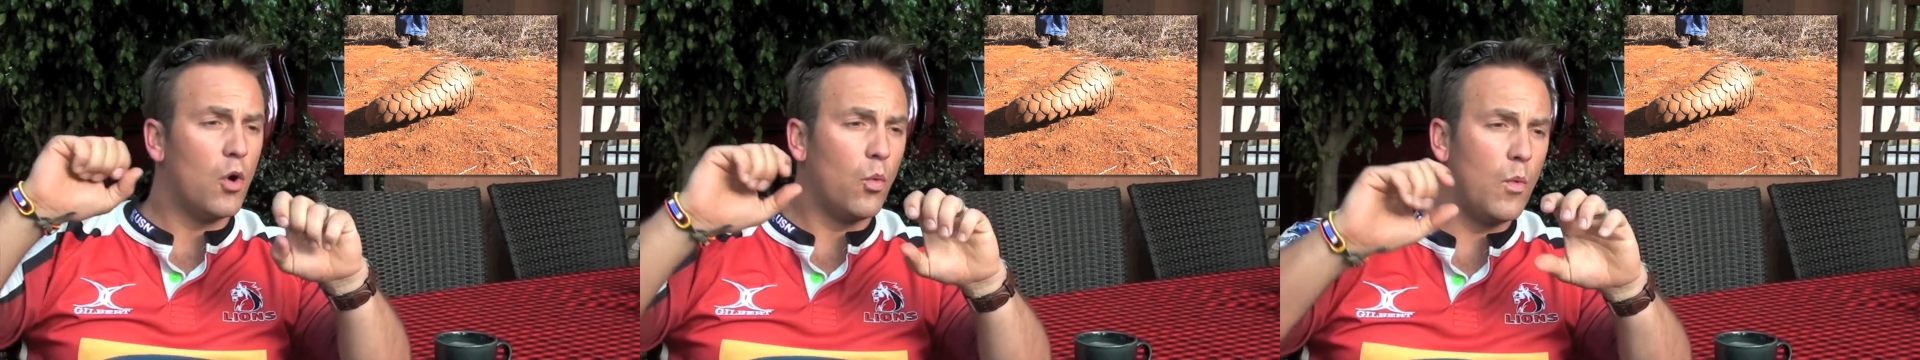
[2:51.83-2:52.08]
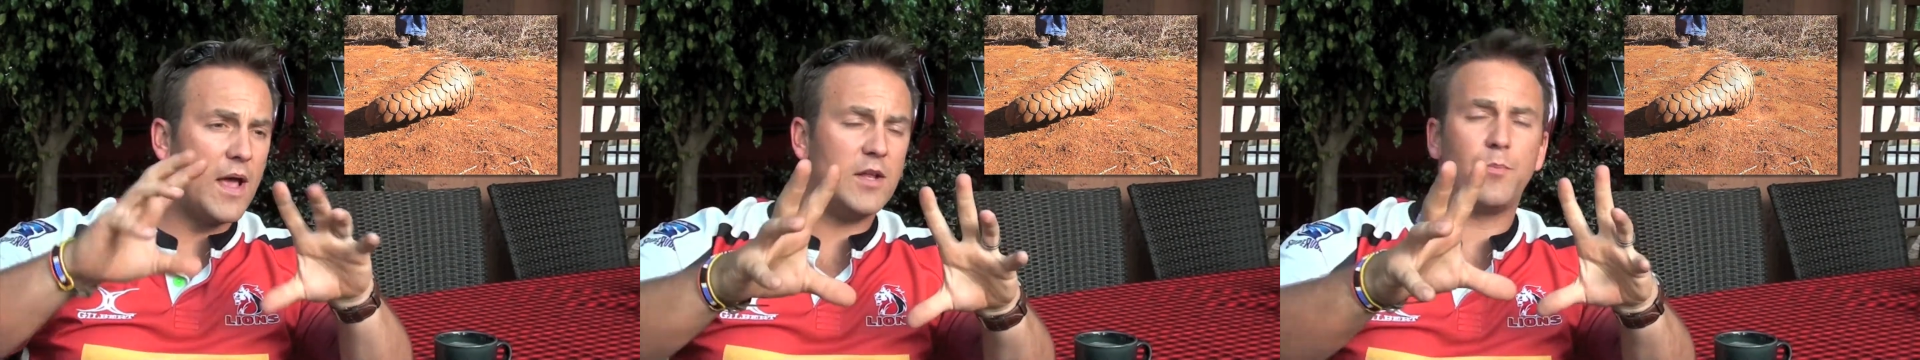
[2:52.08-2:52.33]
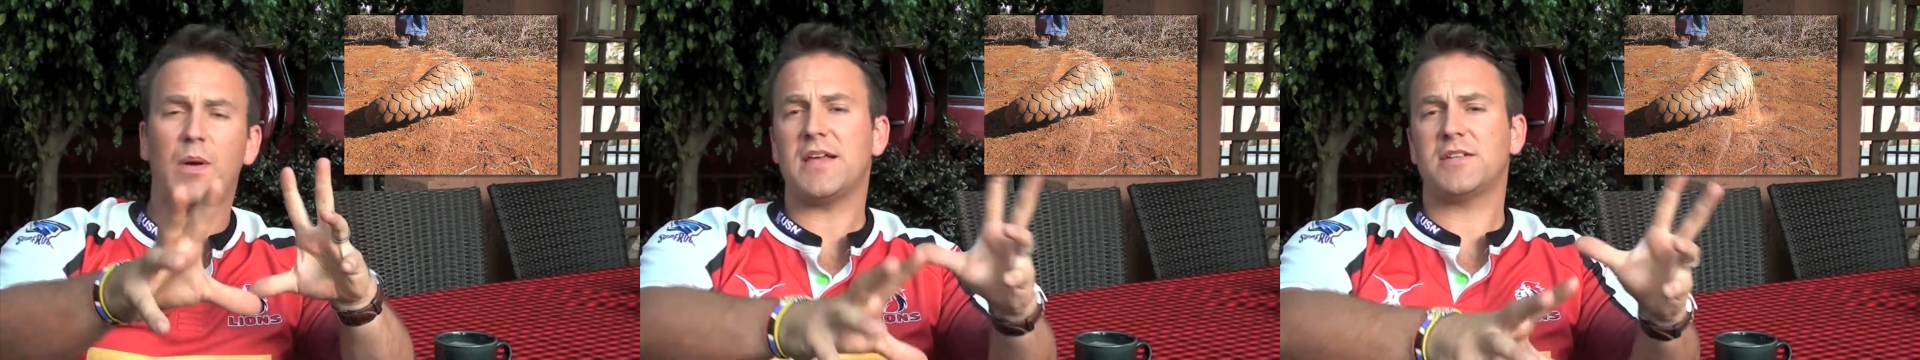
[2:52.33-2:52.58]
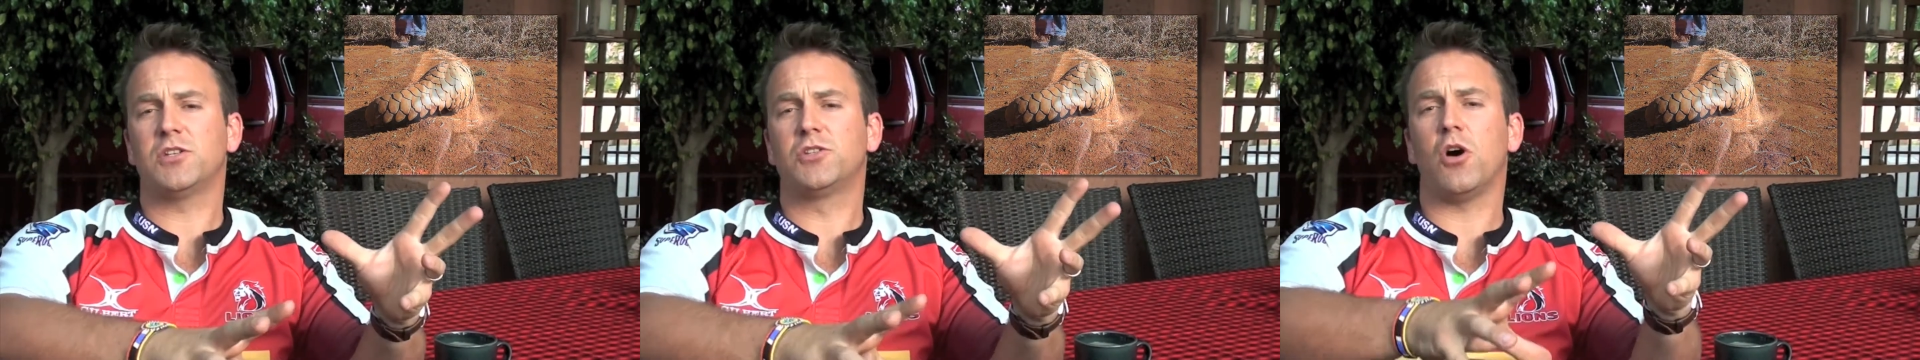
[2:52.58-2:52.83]
where to
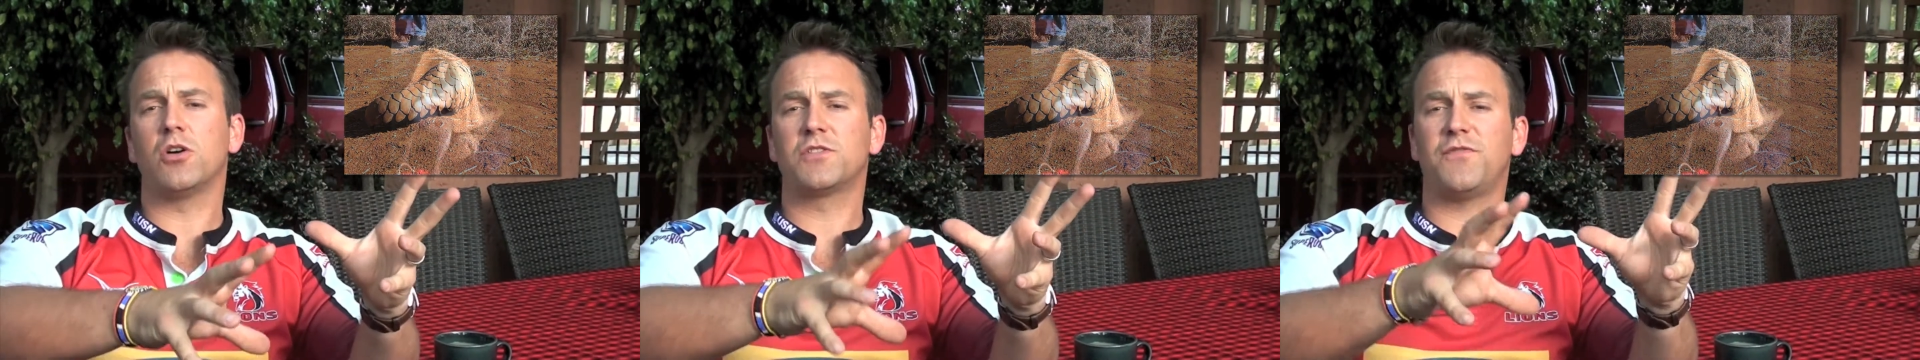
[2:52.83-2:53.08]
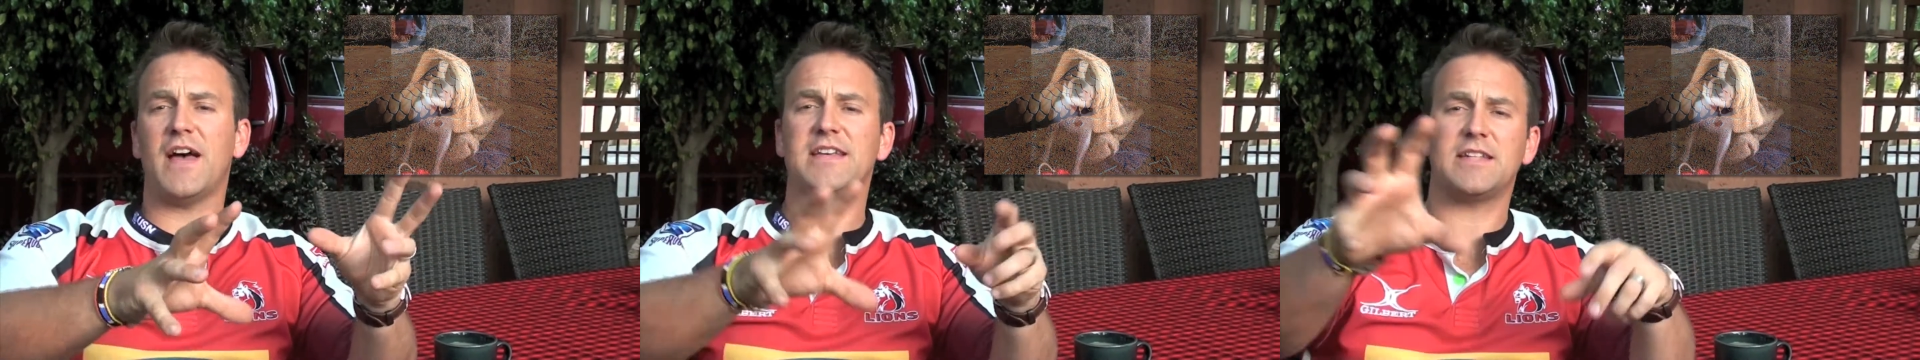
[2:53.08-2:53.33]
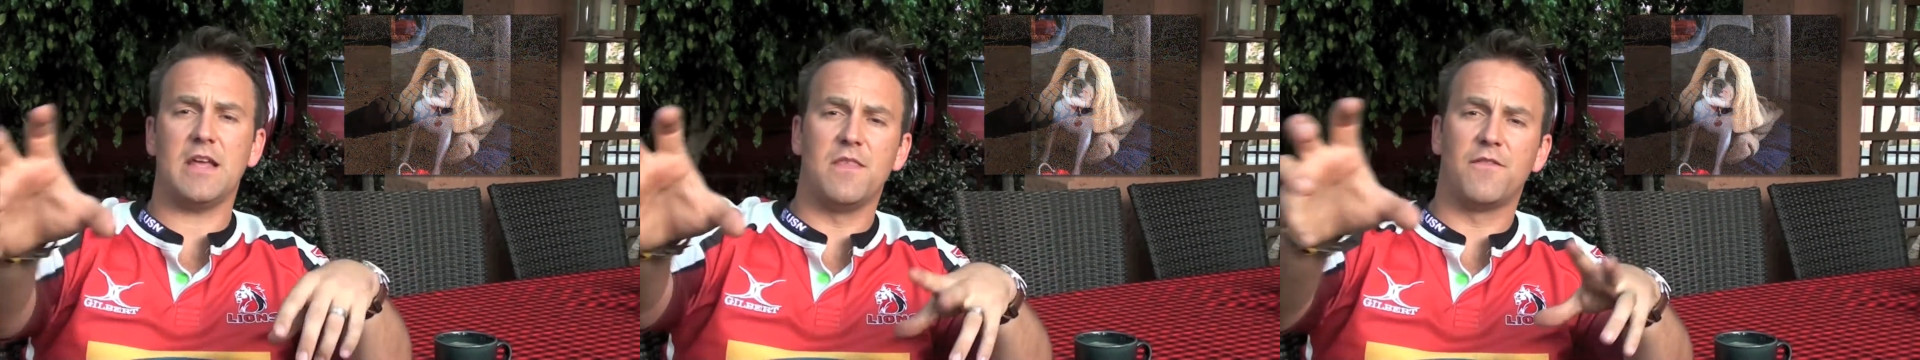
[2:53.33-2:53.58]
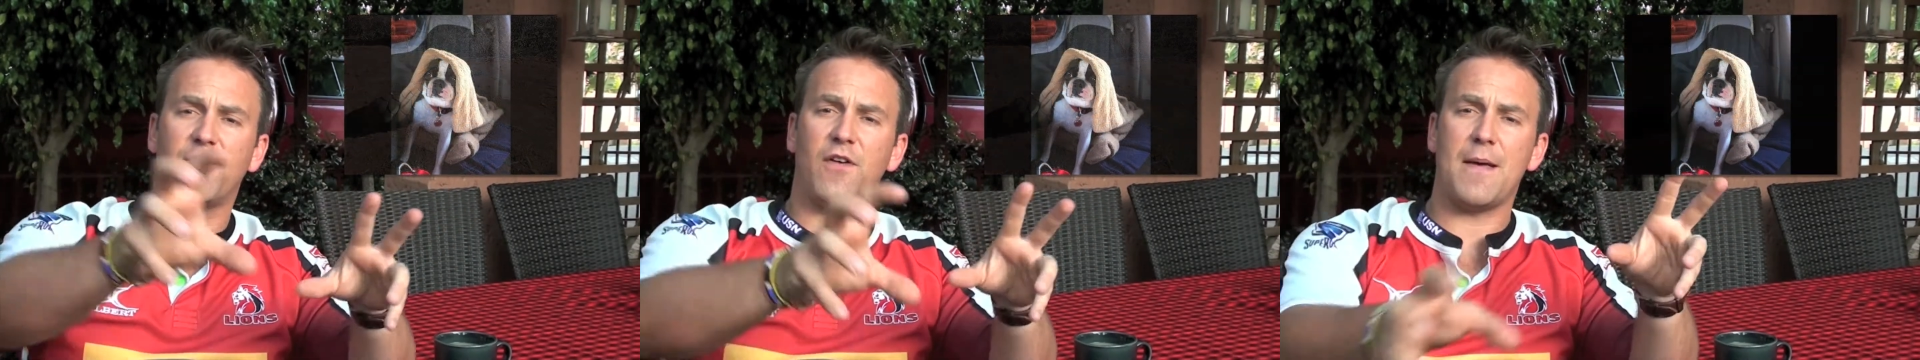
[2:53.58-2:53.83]
place the dog's face in
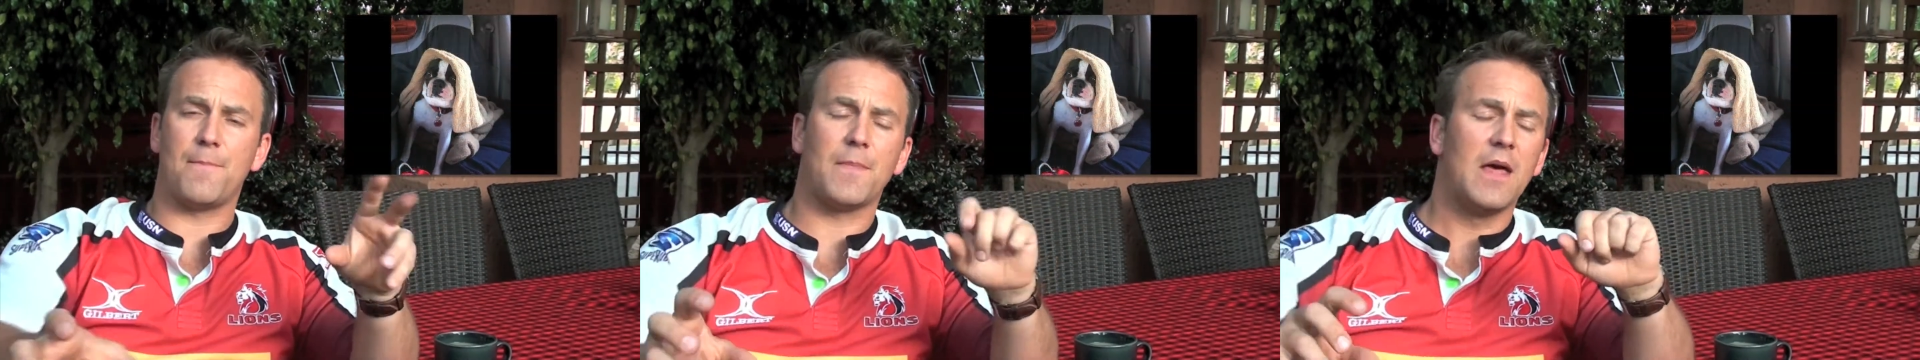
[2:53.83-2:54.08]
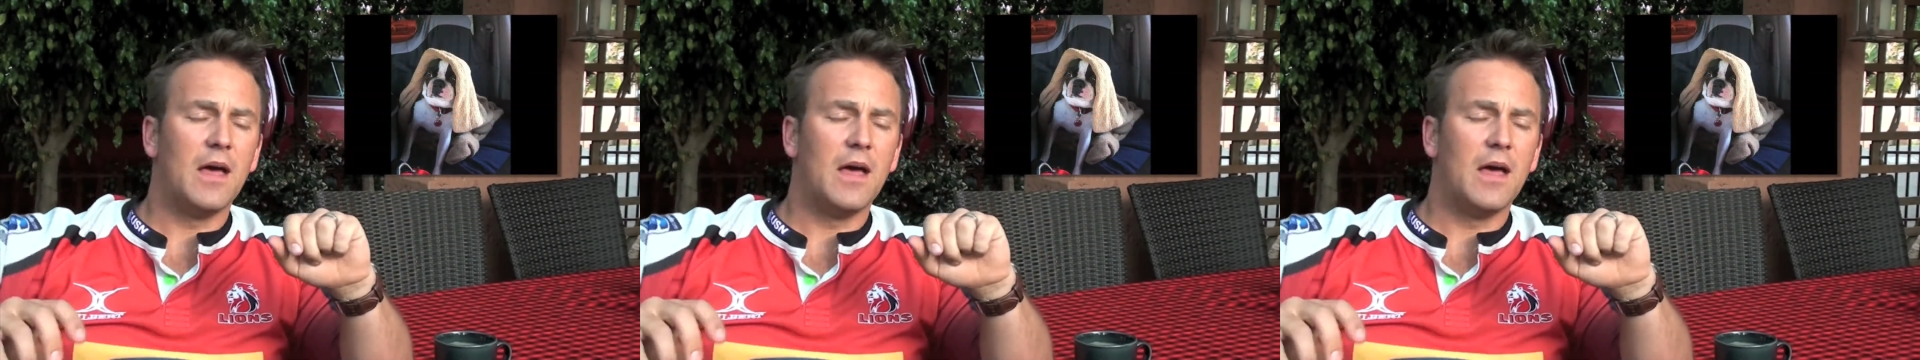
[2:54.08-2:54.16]
the frame.